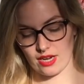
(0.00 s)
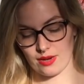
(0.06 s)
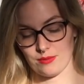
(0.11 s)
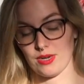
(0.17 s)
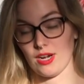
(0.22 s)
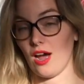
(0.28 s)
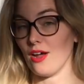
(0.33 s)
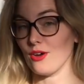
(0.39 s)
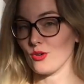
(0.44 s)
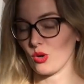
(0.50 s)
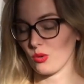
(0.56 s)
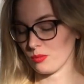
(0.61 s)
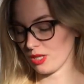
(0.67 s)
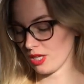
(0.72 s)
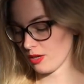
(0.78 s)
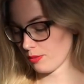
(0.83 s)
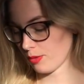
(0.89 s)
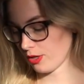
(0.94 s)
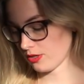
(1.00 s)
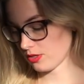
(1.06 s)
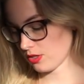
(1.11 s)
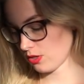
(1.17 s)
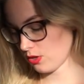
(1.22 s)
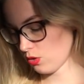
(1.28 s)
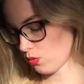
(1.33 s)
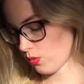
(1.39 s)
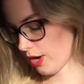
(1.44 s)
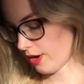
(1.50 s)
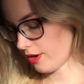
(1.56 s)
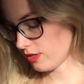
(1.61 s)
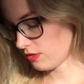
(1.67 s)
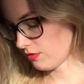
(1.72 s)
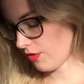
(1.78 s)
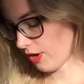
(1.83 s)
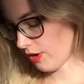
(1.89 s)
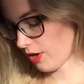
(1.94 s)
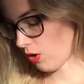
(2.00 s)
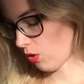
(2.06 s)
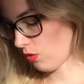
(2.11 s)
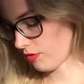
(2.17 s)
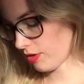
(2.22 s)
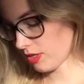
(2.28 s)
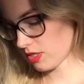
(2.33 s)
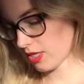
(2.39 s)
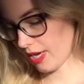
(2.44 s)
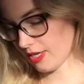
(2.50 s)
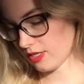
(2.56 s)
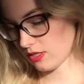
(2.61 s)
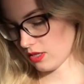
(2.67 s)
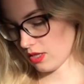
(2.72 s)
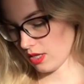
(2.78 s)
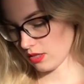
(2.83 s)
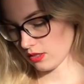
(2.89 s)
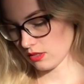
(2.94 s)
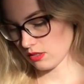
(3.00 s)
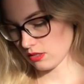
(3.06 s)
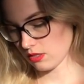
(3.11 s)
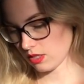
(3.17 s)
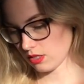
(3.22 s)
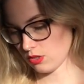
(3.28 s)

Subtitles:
I'm not normally a person who wears very oversized things.